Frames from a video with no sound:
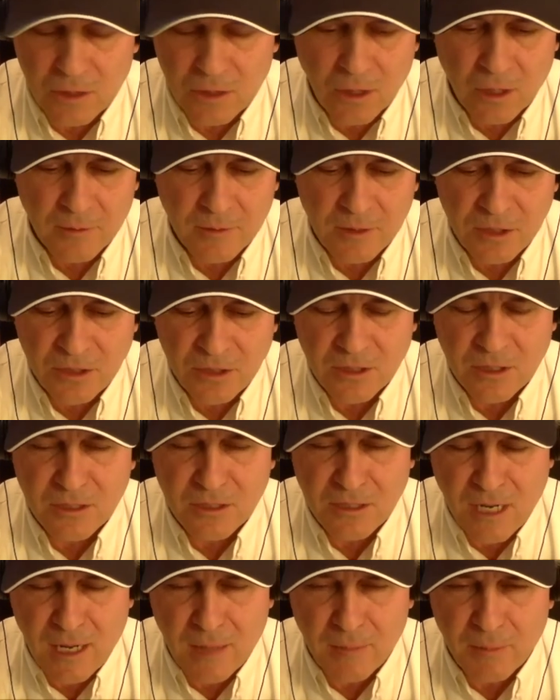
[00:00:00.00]
talk. This is the
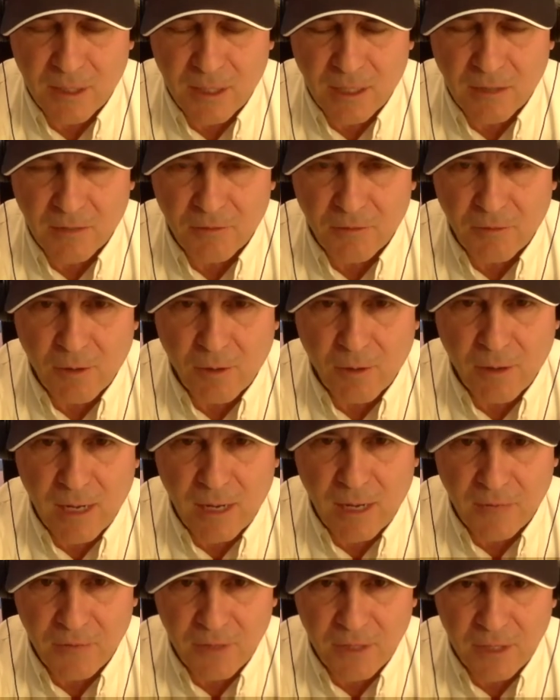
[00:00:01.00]
time to kind of throw
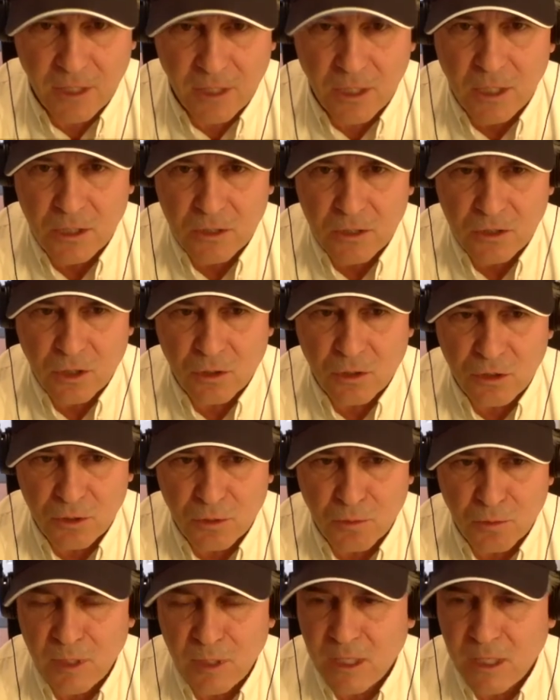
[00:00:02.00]
out the
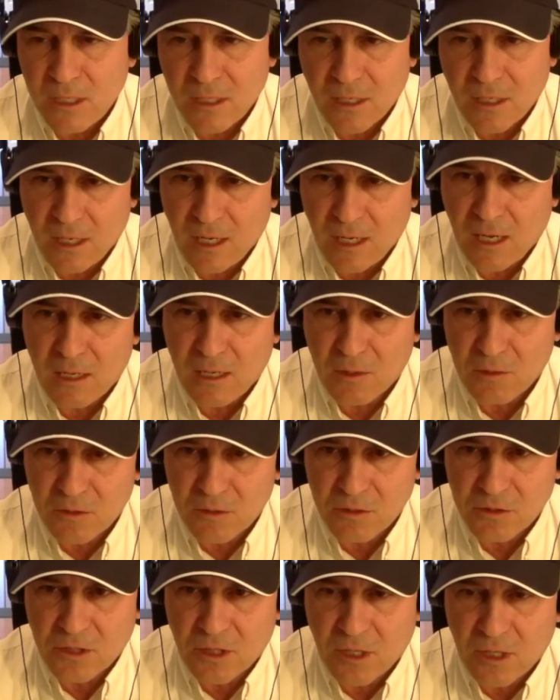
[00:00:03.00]
social media
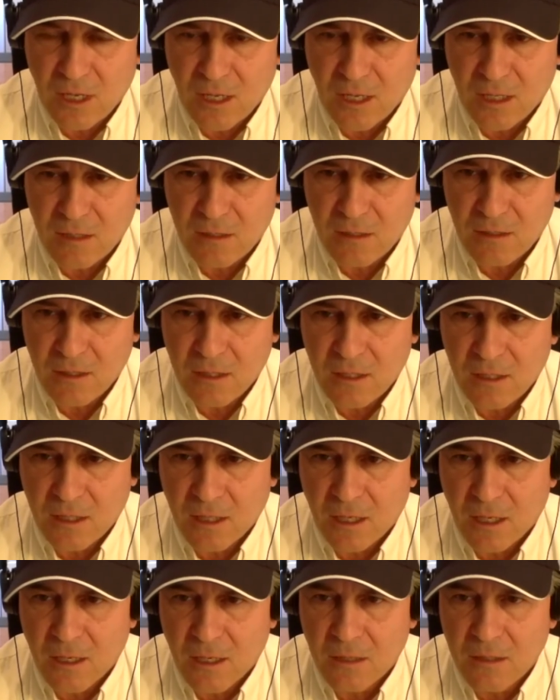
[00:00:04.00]
handles and the
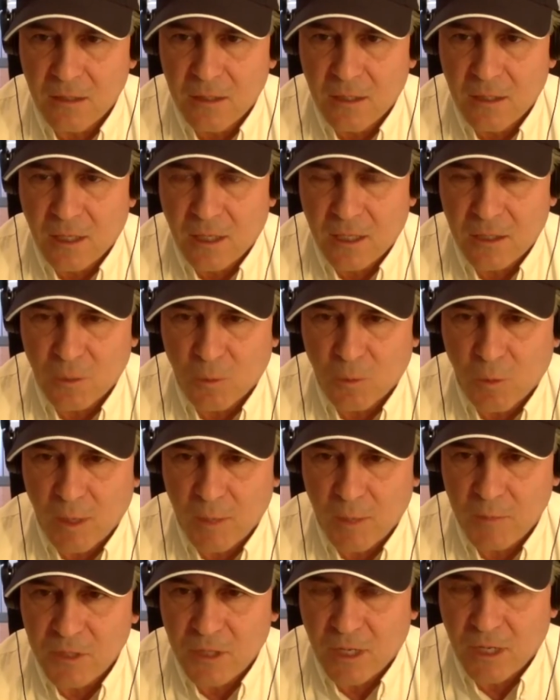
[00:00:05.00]
uh, and the
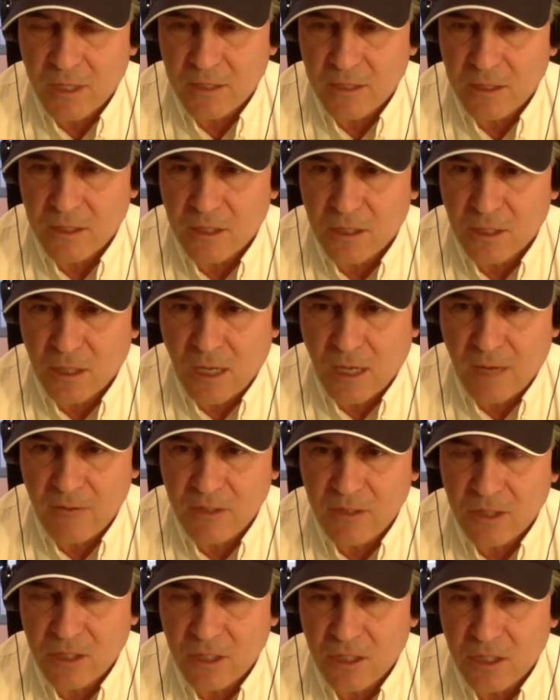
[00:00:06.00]
websites. And
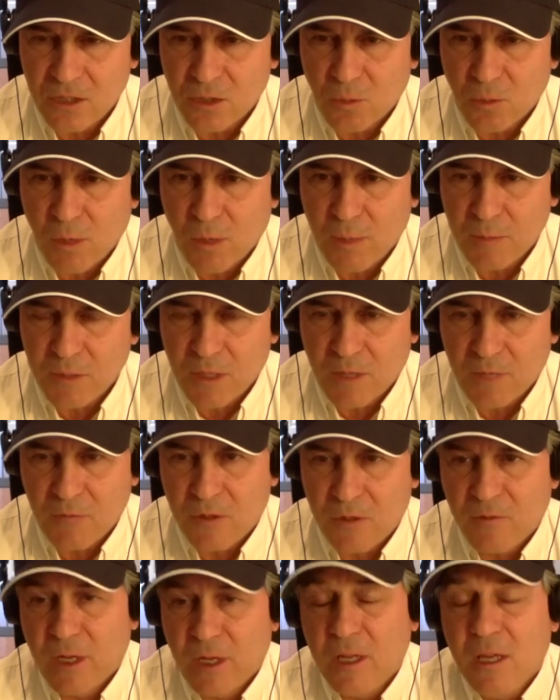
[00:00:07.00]
obviously, there's a website for
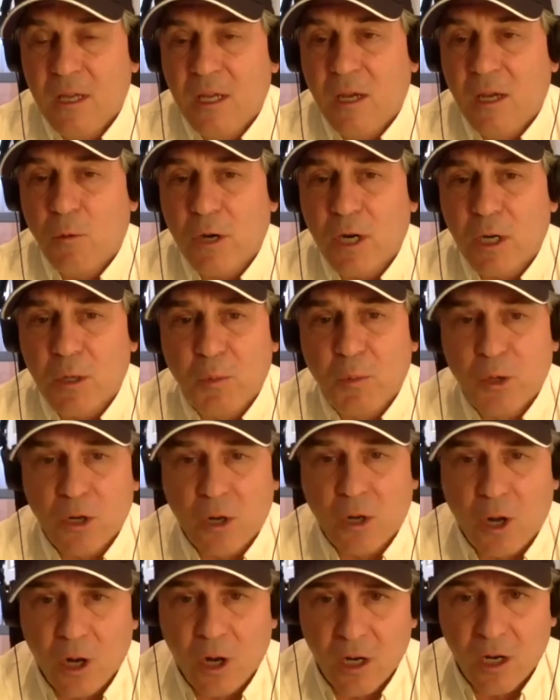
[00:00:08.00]
the event, and we're going to put
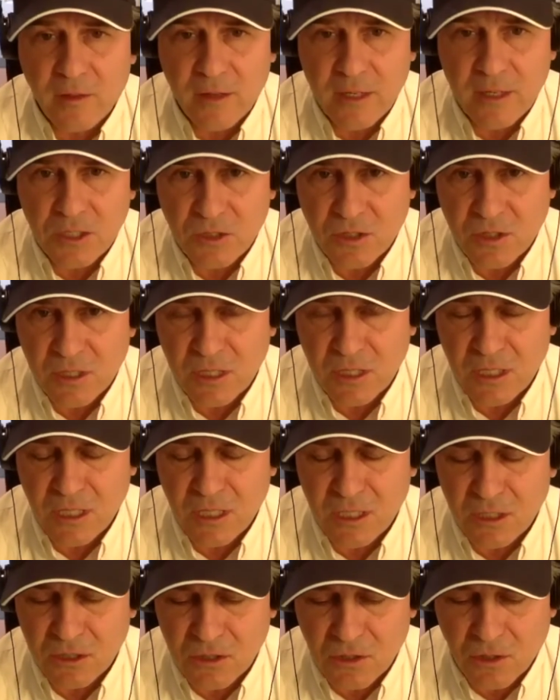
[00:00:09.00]
all of these
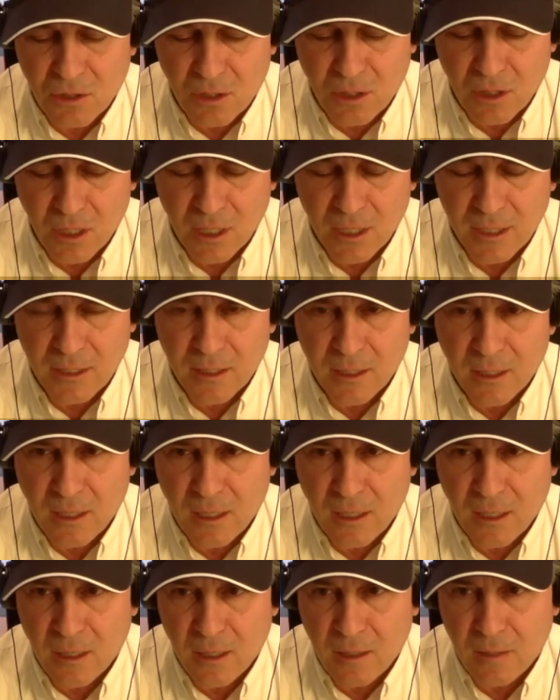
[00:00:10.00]
things on
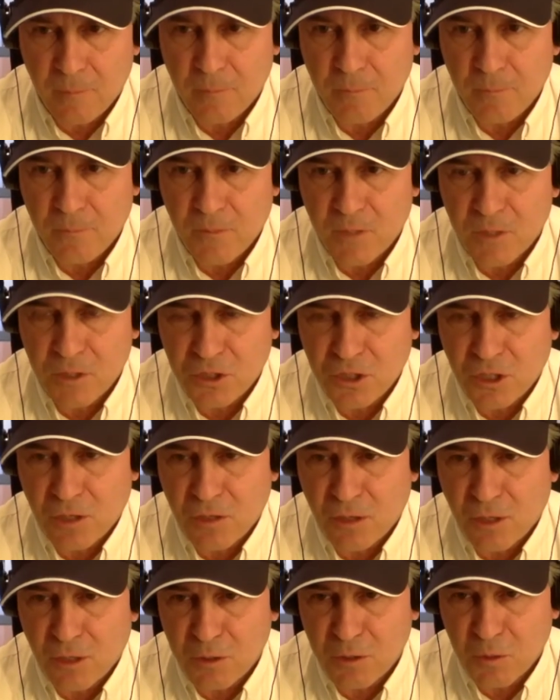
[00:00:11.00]
uh, the show
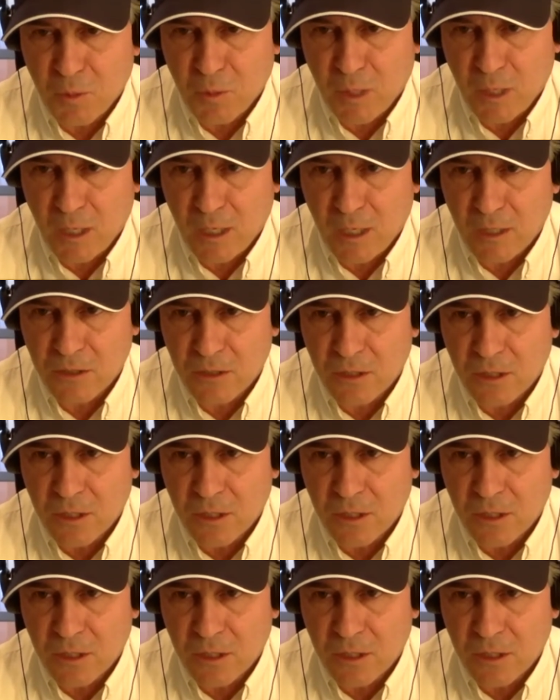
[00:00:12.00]
notes page,